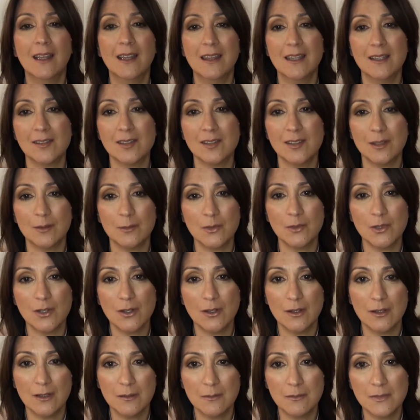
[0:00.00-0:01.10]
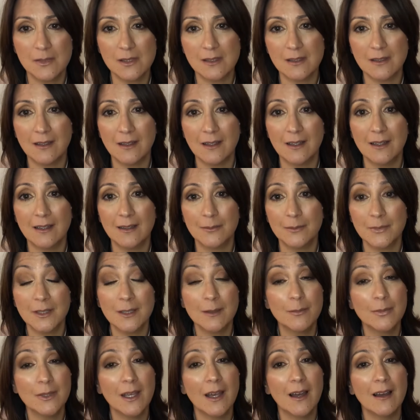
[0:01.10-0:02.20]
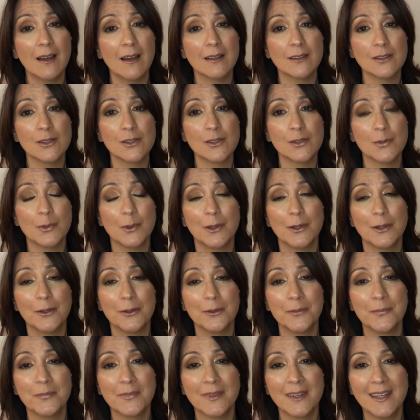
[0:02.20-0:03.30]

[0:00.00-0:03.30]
that sometimes can be hard to swallow.